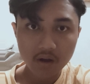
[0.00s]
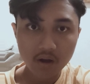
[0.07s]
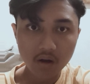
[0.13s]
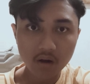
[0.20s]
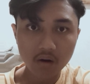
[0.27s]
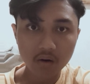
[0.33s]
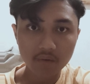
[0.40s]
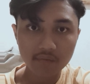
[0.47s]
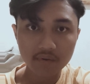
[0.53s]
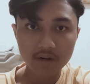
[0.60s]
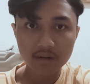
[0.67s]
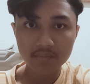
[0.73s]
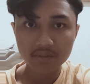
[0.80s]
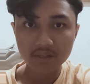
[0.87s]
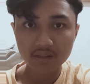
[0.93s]
or
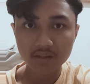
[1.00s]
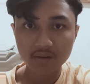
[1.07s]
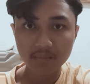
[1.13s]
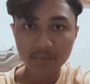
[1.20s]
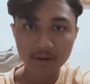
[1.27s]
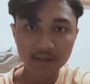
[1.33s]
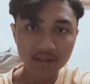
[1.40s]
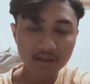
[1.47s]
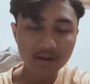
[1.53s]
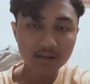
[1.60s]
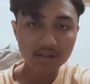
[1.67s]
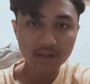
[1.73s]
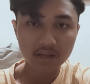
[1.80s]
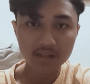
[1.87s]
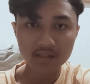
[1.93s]
films
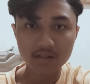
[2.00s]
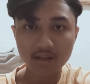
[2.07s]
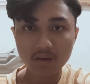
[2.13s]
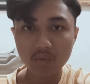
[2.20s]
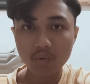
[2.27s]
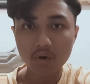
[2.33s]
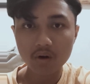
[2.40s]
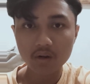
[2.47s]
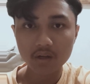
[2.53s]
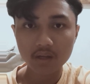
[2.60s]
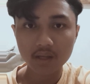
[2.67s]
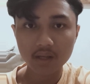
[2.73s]
interpreters as they work